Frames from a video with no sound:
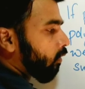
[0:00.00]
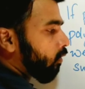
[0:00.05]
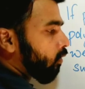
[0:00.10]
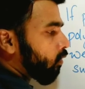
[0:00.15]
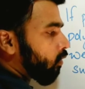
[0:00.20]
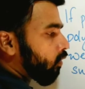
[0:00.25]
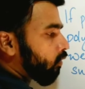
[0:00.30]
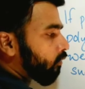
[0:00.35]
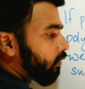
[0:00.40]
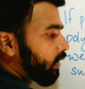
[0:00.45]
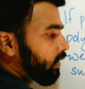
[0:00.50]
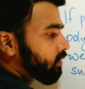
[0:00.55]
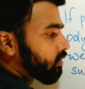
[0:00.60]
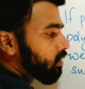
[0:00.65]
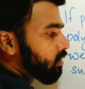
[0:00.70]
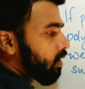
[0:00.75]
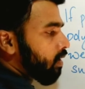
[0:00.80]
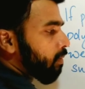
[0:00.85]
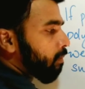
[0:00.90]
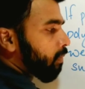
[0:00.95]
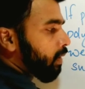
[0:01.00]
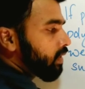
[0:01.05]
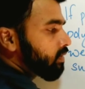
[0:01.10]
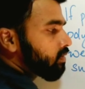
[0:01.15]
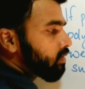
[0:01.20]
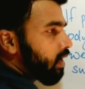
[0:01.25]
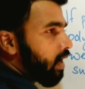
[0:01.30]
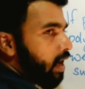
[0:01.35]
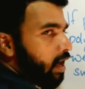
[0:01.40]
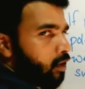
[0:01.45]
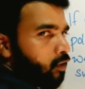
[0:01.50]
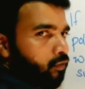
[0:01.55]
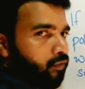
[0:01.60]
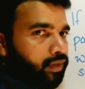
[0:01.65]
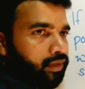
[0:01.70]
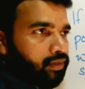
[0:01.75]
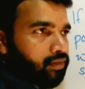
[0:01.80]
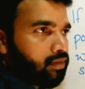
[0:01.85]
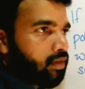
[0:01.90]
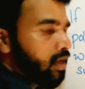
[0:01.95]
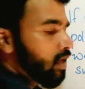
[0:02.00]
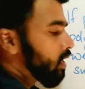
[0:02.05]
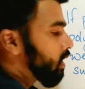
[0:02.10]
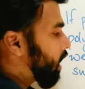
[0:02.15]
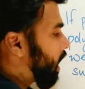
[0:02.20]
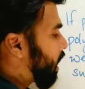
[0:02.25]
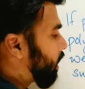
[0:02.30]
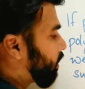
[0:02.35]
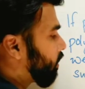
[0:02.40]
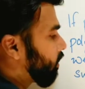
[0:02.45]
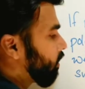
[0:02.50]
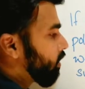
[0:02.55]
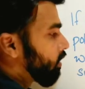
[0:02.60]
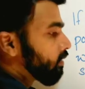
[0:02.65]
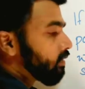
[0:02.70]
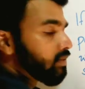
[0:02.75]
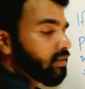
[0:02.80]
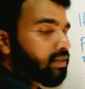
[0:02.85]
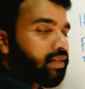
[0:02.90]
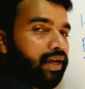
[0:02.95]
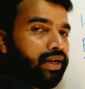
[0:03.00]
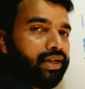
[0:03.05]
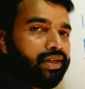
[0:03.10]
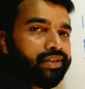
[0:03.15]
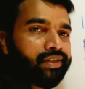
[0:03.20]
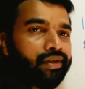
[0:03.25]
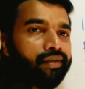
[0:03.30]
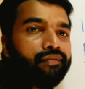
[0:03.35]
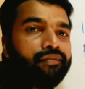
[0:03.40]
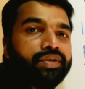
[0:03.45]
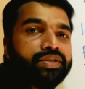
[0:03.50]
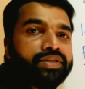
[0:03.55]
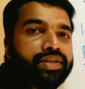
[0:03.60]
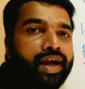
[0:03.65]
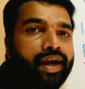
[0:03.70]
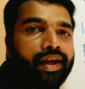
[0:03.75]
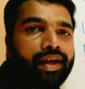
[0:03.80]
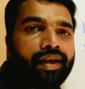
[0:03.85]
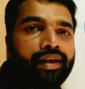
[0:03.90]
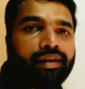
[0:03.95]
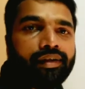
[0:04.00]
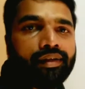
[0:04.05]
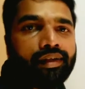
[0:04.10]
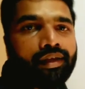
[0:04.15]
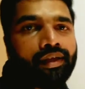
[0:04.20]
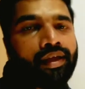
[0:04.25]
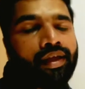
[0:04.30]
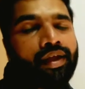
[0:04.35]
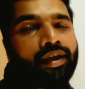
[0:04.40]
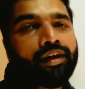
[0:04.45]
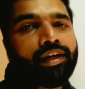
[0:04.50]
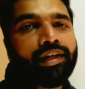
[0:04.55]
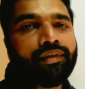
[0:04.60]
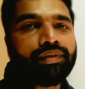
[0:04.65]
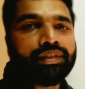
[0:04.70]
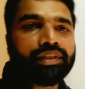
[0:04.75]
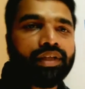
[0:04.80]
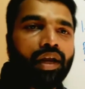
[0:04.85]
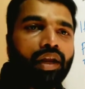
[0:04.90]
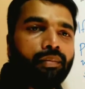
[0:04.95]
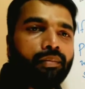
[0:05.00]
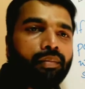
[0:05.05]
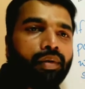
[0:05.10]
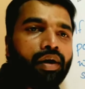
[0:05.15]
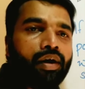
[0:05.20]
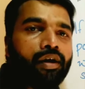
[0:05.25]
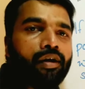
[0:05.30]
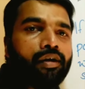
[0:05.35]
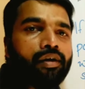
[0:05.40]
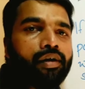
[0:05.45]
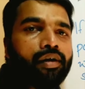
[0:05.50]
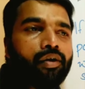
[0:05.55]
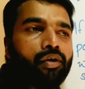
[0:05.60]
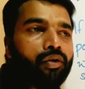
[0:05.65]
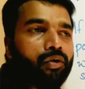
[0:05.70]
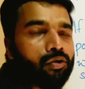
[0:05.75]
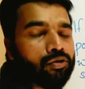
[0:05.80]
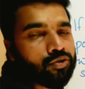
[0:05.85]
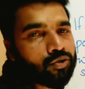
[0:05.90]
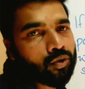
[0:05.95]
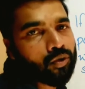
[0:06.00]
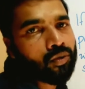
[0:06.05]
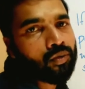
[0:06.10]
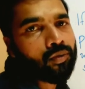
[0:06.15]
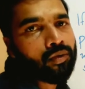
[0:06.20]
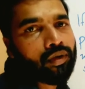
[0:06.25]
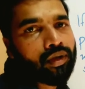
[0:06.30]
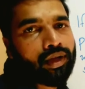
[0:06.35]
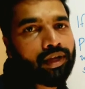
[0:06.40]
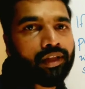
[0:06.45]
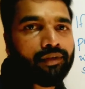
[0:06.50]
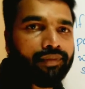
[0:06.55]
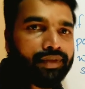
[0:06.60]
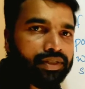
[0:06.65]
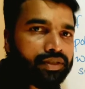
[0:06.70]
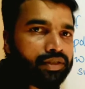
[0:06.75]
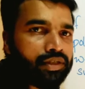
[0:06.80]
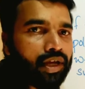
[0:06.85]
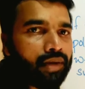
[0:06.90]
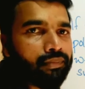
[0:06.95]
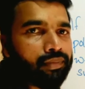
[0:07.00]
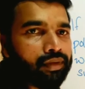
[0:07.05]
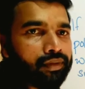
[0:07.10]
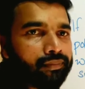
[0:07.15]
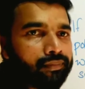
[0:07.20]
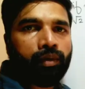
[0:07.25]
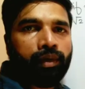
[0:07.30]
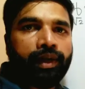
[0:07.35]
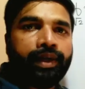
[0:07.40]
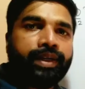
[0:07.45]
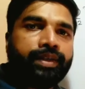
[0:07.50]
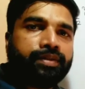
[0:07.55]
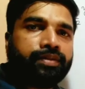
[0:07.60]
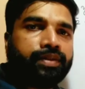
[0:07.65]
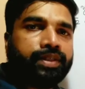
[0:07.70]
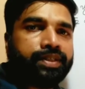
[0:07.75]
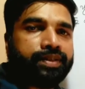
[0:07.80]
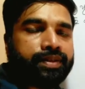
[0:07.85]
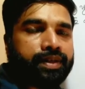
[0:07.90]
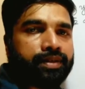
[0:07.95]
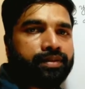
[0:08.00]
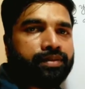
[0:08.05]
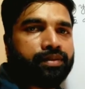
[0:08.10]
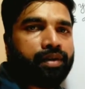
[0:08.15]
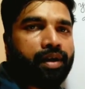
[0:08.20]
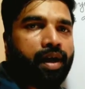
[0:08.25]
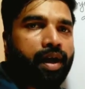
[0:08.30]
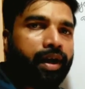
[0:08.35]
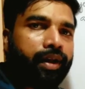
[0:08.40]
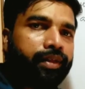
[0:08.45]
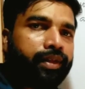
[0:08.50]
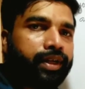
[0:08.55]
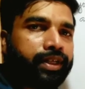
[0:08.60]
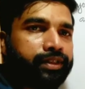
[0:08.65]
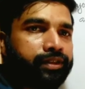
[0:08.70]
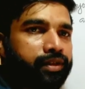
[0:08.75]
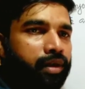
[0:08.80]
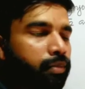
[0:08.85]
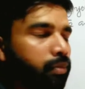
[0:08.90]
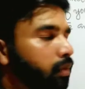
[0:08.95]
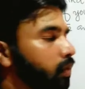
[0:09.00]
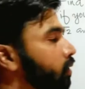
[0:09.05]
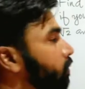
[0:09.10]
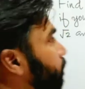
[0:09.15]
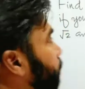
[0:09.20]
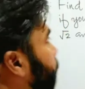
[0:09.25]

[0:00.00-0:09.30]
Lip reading: q of x plus r of x. And this condition we studied in the division lemma also in the first chapter. Let us discuss another example.